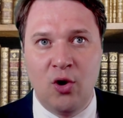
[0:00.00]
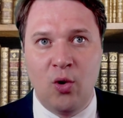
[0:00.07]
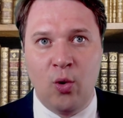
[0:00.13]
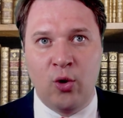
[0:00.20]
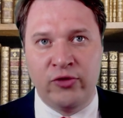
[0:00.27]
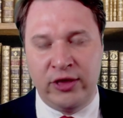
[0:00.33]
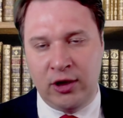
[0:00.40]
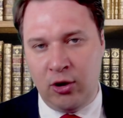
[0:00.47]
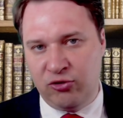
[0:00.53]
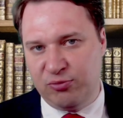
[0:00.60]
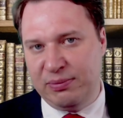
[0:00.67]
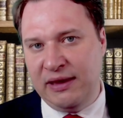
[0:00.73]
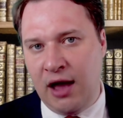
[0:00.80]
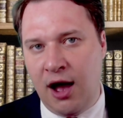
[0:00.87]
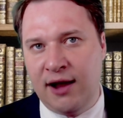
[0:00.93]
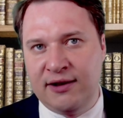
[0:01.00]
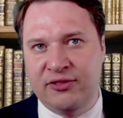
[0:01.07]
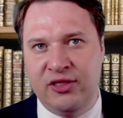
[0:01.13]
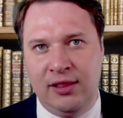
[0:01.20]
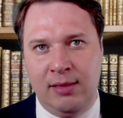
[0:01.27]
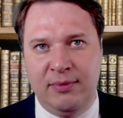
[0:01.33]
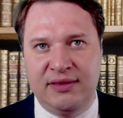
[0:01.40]
or that goes beyond
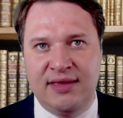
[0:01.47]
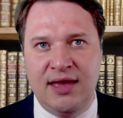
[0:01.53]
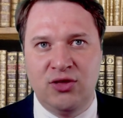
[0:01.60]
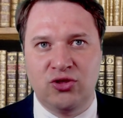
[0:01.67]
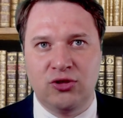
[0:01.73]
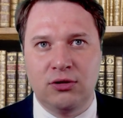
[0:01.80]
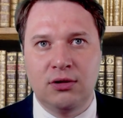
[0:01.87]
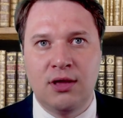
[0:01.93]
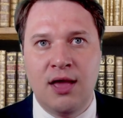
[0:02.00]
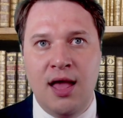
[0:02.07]
the limitation,